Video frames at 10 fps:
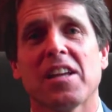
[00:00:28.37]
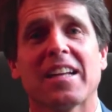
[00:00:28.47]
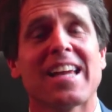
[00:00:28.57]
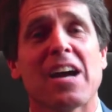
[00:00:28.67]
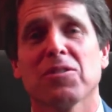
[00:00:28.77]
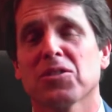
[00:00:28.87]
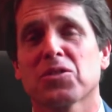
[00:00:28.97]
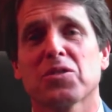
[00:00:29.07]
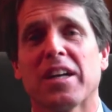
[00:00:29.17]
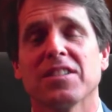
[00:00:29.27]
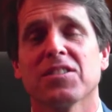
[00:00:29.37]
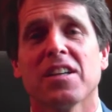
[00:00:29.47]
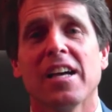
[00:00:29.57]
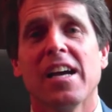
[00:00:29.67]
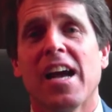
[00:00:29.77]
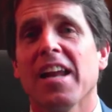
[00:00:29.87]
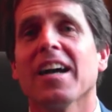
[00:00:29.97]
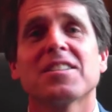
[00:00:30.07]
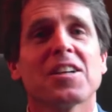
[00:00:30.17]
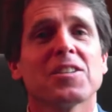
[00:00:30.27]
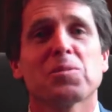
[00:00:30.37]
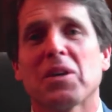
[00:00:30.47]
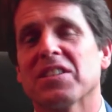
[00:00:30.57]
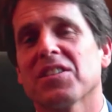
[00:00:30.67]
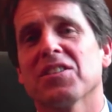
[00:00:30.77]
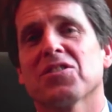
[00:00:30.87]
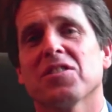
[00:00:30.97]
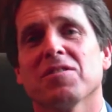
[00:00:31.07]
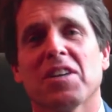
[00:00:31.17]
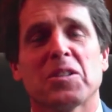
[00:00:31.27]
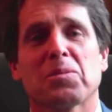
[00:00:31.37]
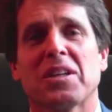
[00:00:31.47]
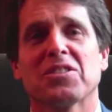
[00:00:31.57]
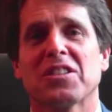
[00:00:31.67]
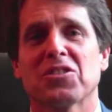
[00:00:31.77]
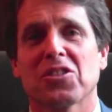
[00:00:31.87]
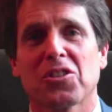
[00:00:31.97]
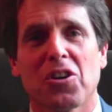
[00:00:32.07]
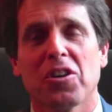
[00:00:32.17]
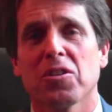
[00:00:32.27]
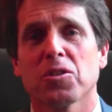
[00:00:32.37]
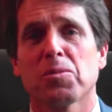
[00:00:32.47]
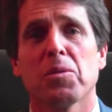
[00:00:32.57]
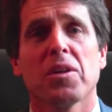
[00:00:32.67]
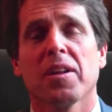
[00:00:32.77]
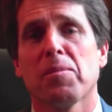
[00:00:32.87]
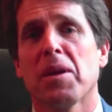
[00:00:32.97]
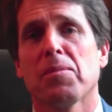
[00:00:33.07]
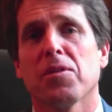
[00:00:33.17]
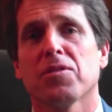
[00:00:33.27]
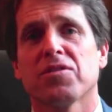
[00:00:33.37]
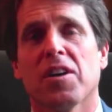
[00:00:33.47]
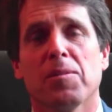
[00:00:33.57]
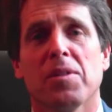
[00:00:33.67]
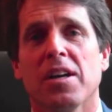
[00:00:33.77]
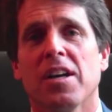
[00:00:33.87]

He had countless friends, and not just presidents and vice presidents and cardinals, but really people from